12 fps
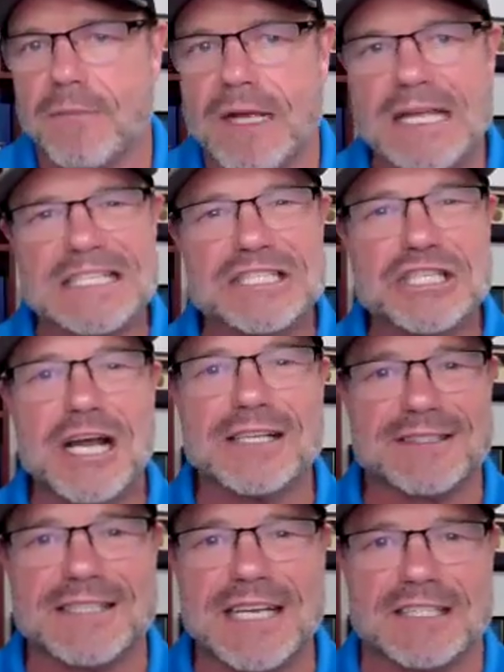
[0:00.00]
in
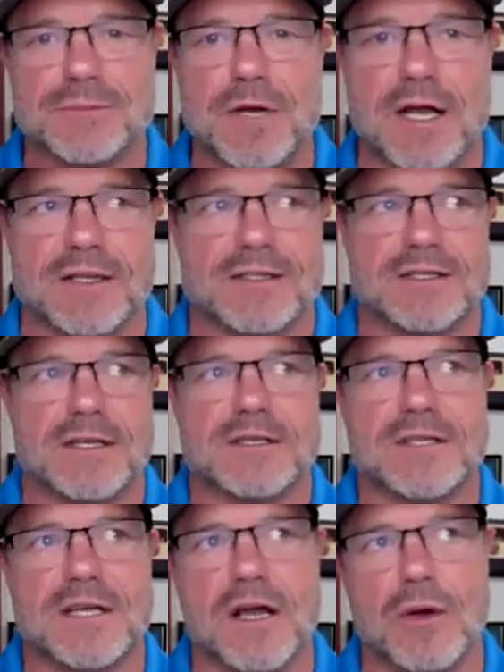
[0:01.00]
just 6 months.
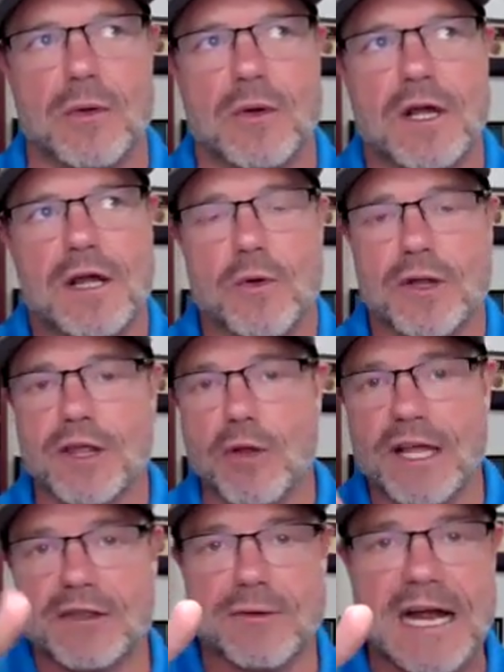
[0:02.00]
So with
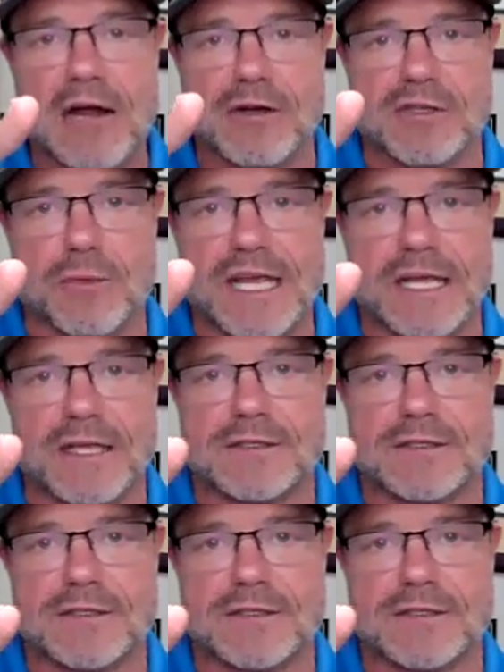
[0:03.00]
only 3 hours a week.